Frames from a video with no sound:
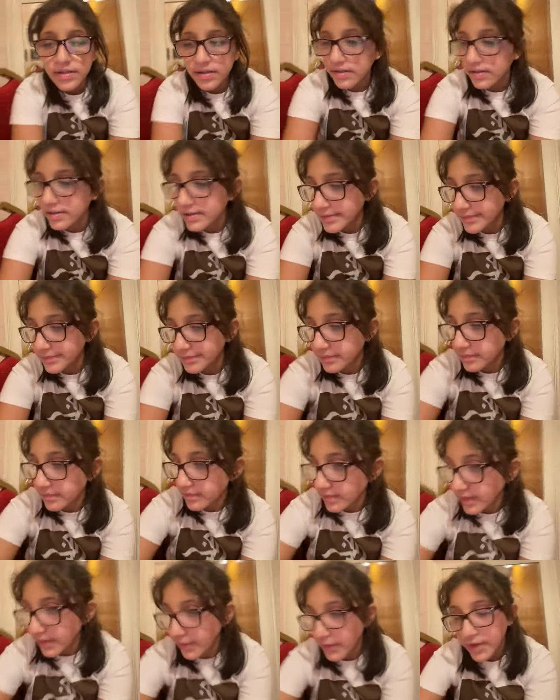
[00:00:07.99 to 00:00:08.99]

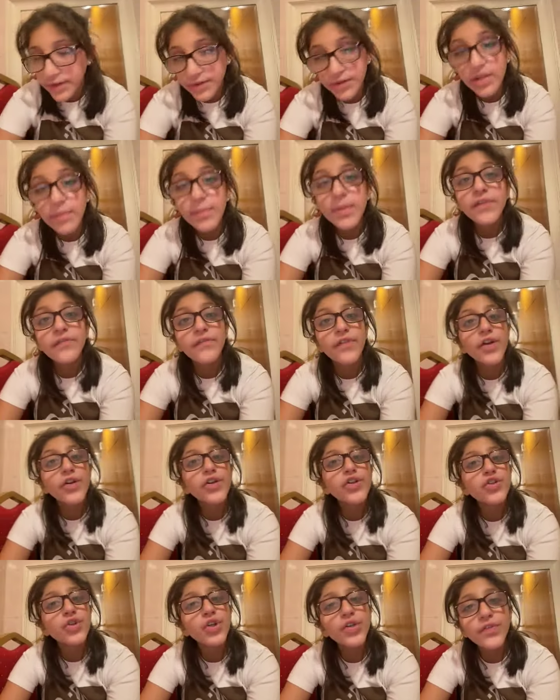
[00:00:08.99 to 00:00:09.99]
Um, it's gonna be a very
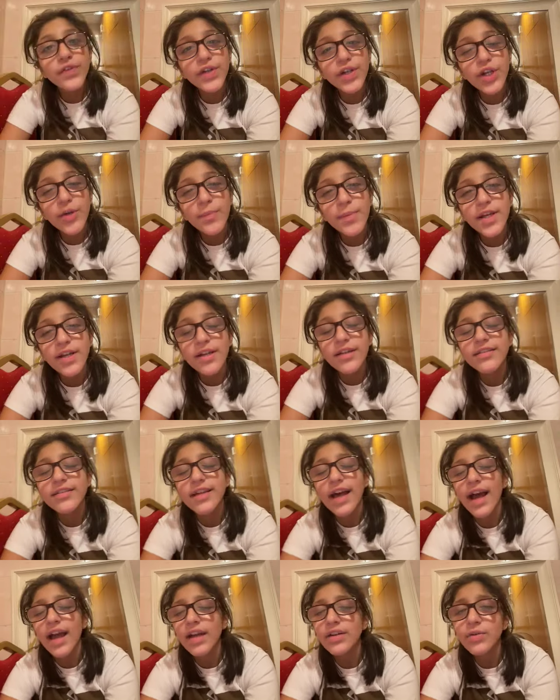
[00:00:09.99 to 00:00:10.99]
short video because
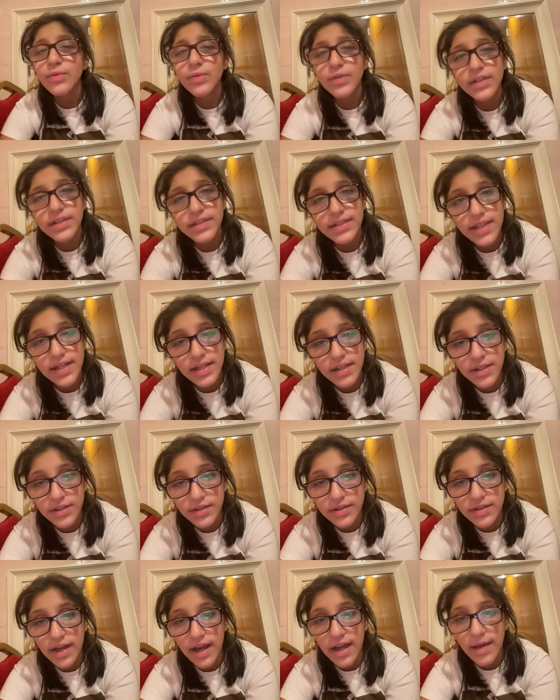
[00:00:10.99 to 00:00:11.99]
I don't want to take your
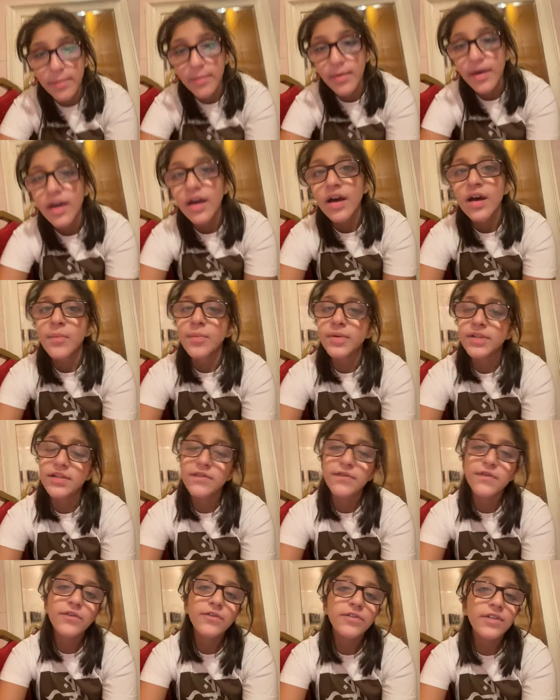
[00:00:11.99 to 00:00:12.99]
time, but
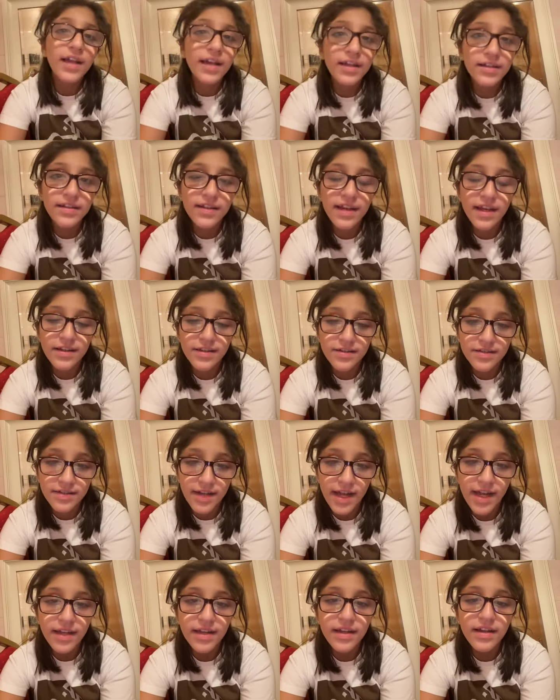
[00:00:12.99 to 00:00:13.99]
if you would like to get a
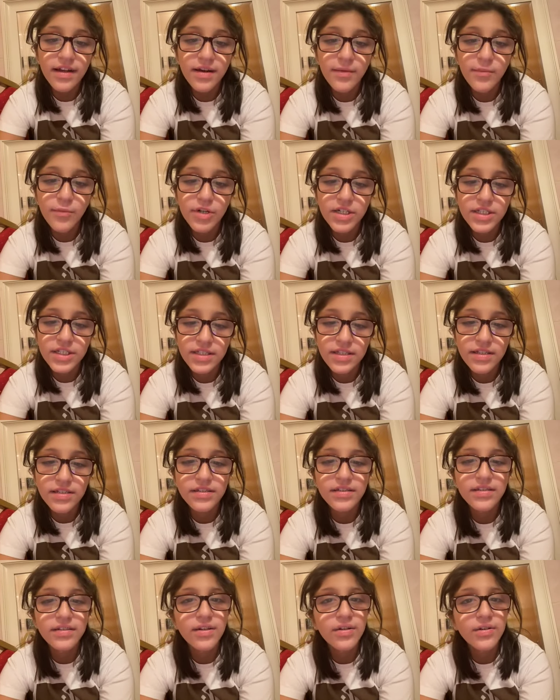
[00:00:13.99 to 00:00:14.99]
snack and come watch
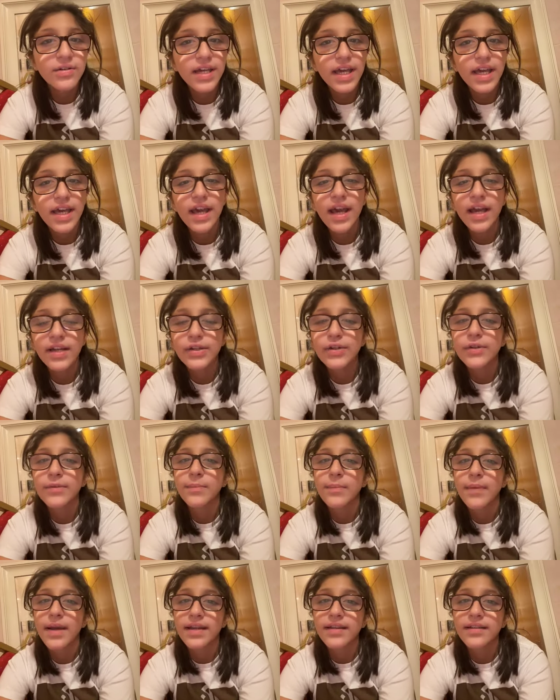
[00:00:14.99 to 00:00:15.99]
this, okay, I
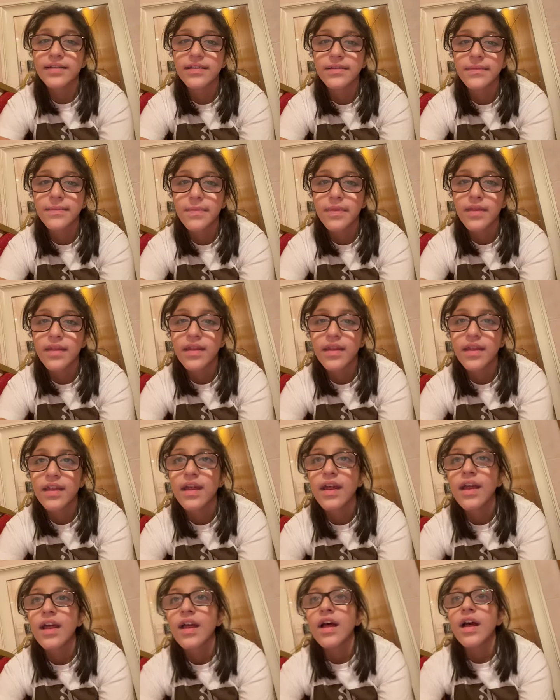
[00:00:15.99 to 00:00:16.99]
don't mind.
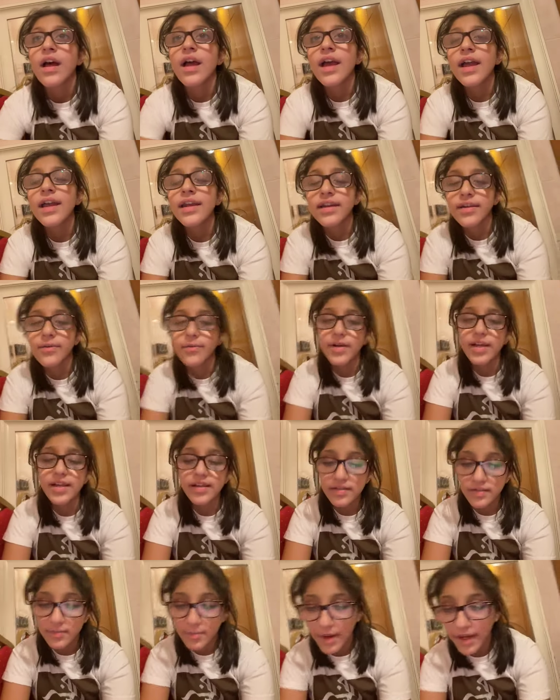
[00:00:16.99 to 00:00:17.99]

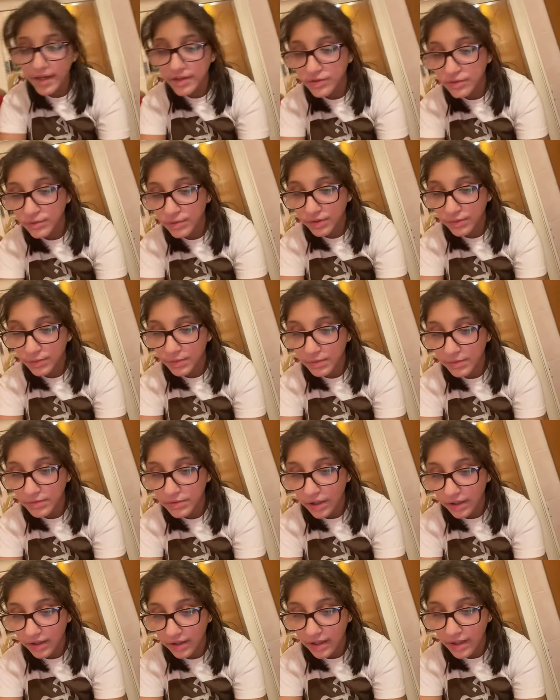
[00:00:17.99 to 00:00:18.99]
Anyways, back to what we were
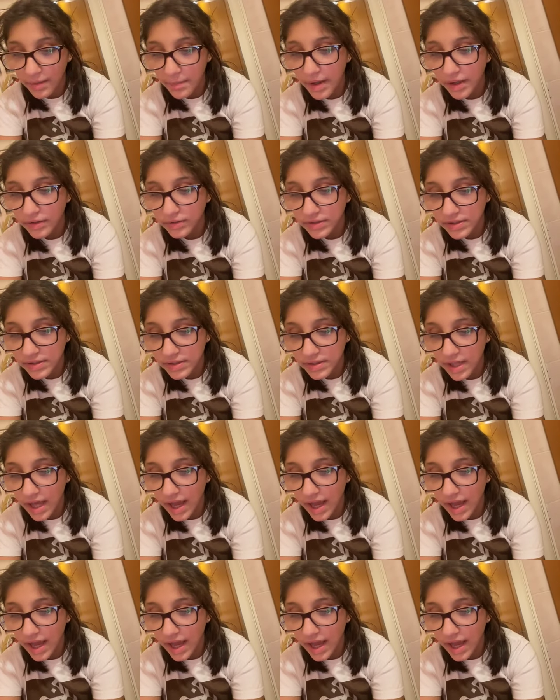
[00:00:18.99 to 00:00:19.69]
talking about.